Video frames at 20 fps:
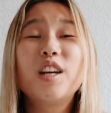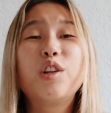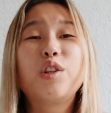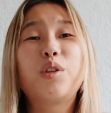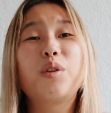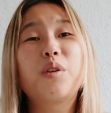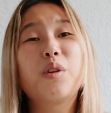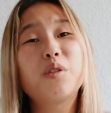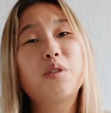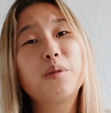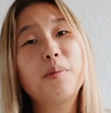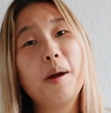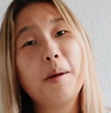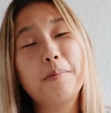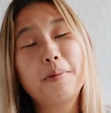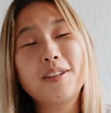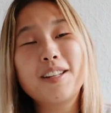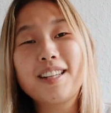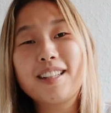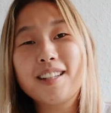So go to my
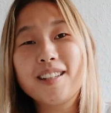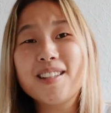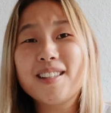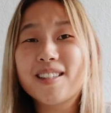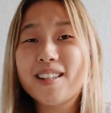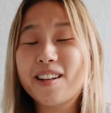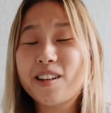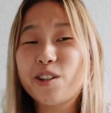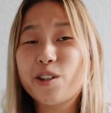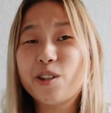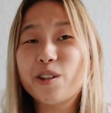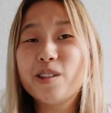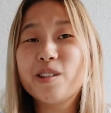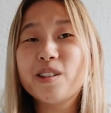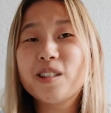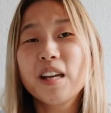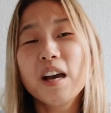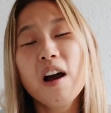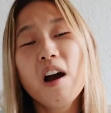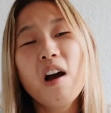playlist
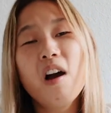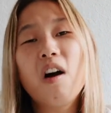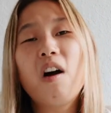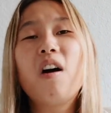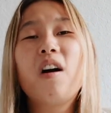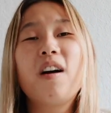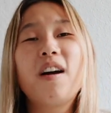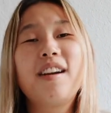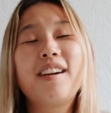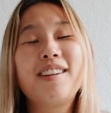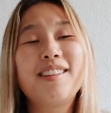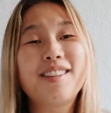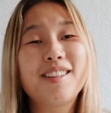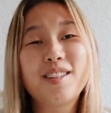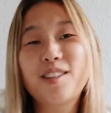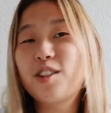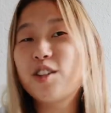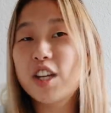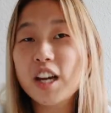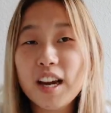sections on
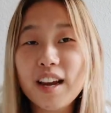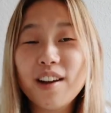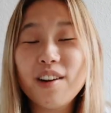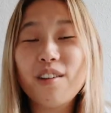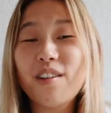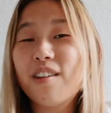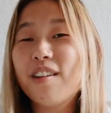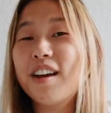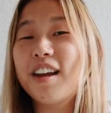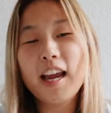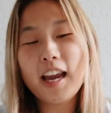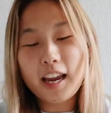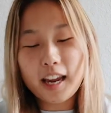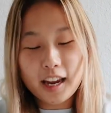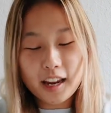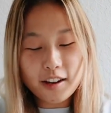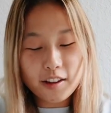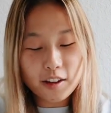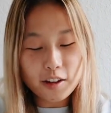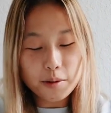this channel
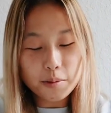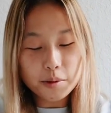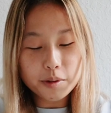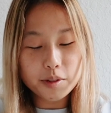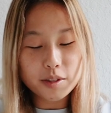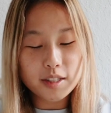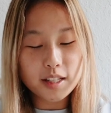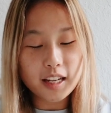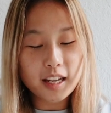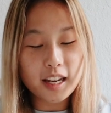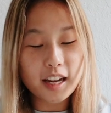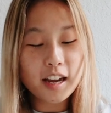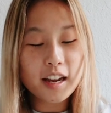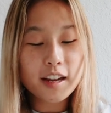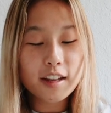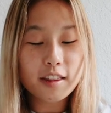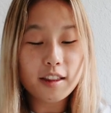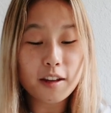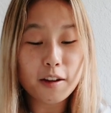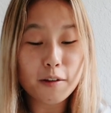and you will see
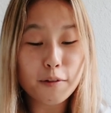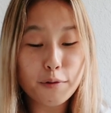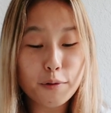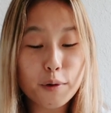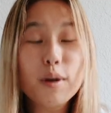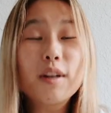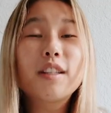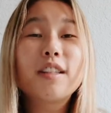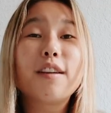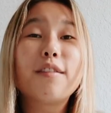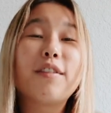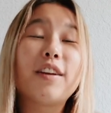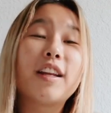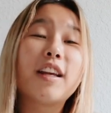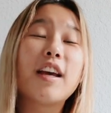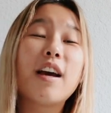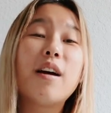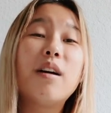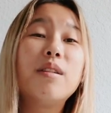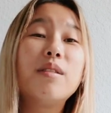the 14
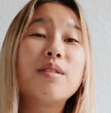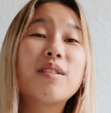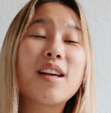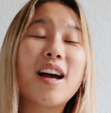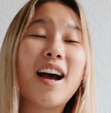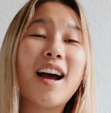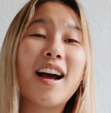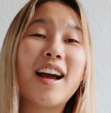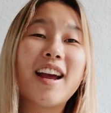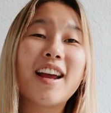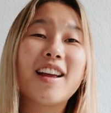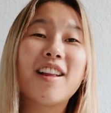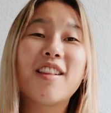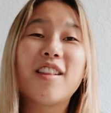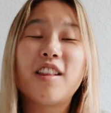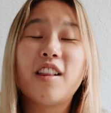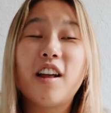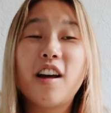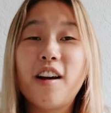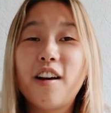videos I
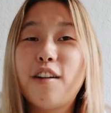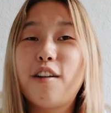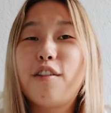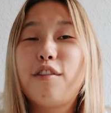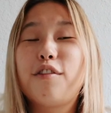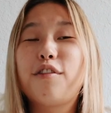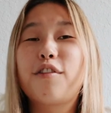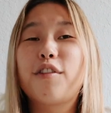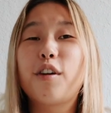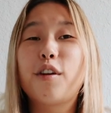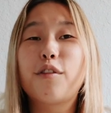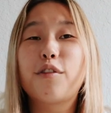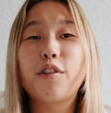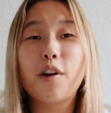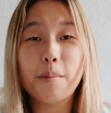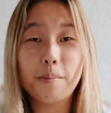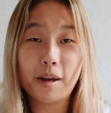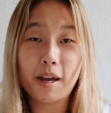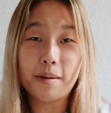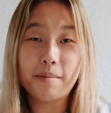love
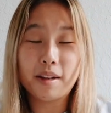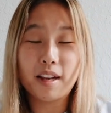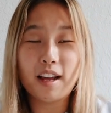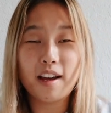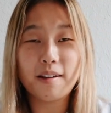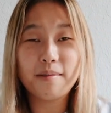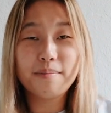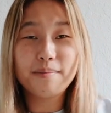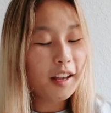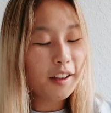from Pamela.